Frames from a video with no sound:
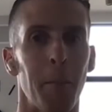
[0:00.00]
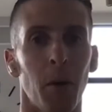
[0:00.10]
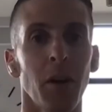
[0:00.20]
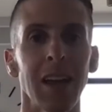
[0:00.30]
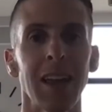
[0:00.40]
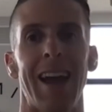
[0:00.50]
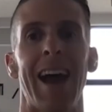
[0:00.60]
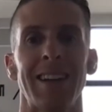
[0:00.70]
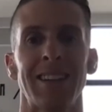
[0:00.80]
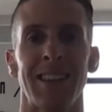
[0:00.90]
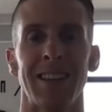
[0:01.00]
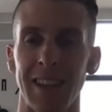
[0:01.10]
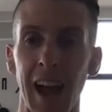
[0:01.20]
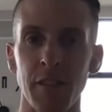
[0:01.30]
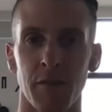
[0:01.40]
Putting that to the
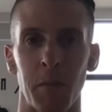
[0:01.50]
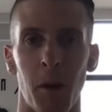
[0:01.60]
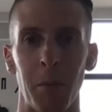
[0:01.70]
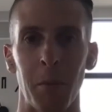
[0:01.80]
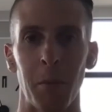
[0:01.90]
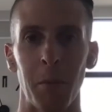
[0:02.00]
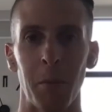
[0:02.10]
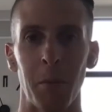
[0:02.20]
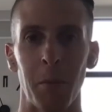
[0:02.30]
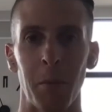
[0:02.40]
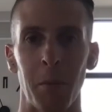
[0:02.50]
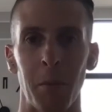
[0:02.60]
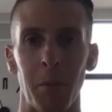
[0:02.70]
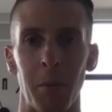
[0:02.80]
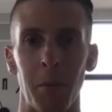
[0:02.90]
side for a moment,
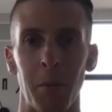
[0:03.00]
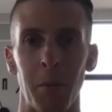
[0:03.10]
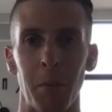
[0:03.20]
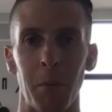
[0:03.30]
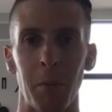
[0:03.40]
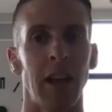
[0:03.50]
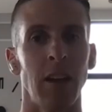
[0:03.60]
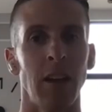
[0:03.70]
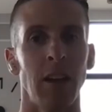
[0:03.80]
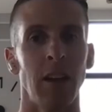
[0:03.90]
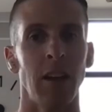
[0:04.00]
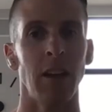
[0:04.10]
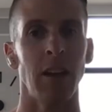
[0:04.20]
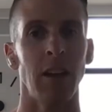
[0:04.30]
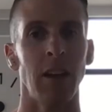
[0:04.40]
even if a craft
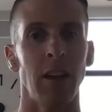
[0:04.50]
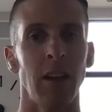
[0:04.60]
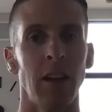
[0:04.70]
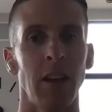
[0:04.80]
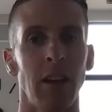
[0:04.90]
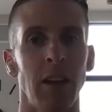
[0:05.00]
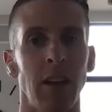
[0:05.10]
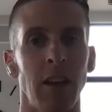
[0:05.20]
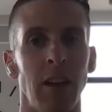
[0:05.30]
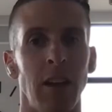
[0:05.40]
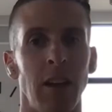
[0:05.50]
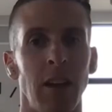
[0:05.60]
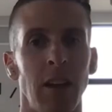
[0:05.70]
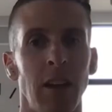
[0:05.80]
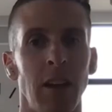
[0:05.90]
brand works
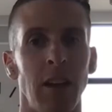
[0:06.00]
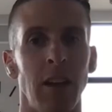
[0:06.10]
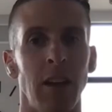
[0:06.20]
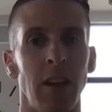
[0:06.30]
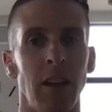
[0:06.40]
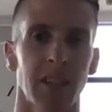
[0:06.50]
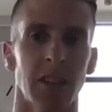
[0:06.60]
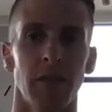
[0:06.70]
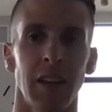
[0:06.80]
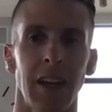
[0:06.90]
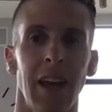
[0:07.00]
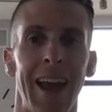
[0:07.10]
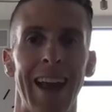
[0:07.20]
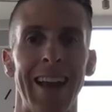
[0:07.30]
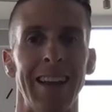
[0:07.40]
with a distributor
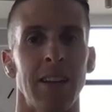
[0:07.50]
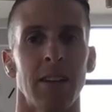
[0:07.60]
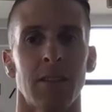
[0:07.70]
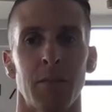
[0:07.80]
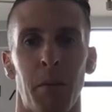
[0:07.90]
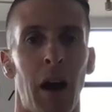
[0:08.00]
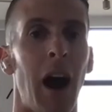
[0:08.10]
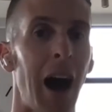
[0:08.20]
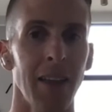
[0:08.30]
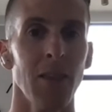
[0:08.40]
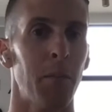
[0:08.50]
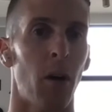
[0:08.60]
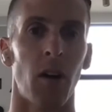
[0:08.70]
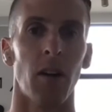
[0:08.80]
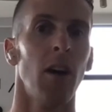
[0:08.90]
effectively and is behind the
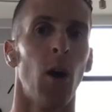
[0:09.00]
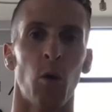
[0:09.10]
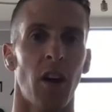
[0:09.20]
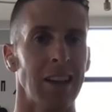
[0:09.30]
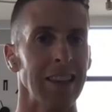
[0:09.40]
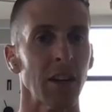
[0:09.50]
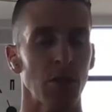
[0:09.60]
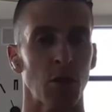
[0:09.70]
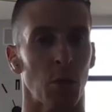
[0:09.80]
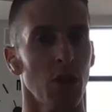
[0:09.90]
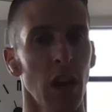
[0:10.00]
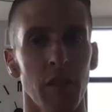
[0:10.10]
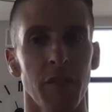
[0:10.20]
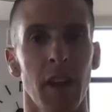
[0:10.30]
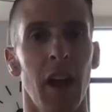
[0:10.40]
bar or on a liquor store
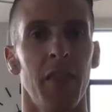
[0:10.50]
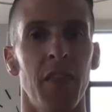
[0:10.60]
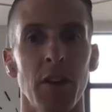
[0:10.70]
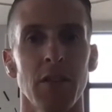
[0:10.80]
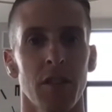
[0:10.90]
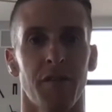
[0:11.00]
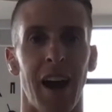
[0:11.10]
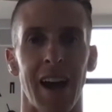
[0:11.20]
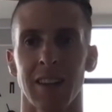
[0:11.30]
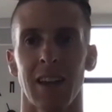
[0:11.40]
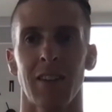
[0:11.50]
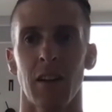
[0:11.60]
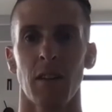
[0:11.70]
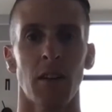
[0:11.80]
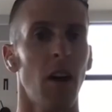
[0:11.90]
shelf, there's the fact that there
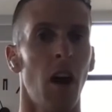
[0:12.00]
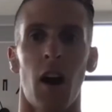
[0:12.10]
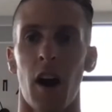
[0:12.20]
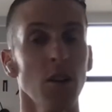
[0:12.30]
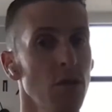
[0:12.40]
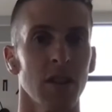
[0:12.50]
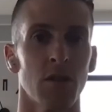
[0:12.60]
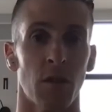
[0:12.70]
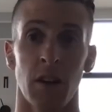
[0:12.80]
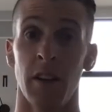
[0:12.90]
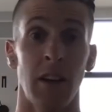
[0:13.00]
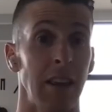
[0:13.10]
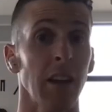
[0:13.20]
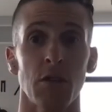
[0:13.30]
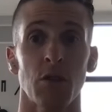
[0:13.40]
are hundreds, or in a
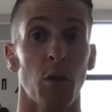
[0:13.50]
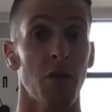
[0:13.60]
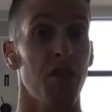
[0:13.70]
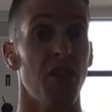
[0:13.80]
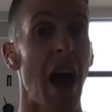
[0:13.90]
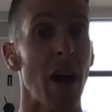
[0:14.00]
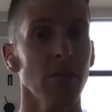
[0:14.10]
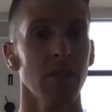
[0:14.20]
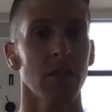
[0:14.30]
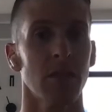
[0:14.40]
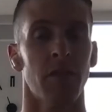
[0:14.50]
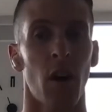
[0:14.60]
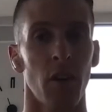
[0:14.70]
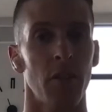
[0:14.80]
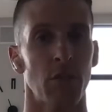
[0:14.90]
liquor store, thousands of
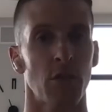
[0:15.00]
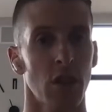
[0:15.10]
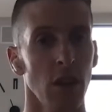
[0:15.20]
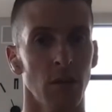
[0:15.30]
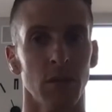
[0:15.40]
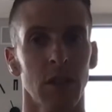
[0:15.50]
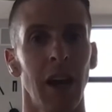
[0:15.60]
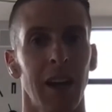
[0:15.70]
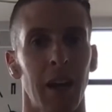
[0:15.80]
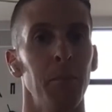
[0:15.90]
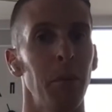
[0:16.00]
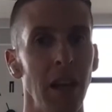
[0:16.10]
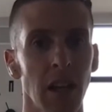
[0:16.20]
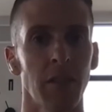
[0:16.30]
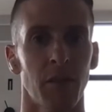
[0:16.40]
other SKUs
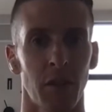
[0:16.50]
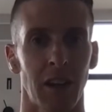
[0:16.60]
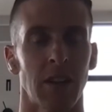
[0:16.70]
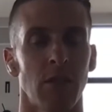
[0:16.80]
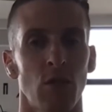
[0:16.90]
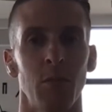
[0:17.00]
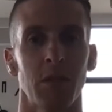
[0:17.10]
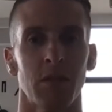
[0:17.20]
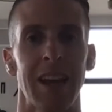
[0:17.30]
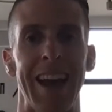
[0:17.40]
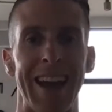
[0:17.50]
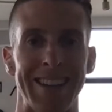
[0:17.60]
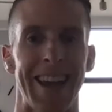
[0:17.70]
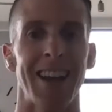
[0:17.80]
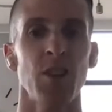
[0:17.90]
competing for the consumer's
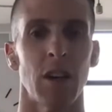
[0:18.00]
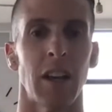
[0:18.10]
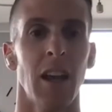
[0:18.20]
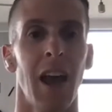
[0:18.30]
attention.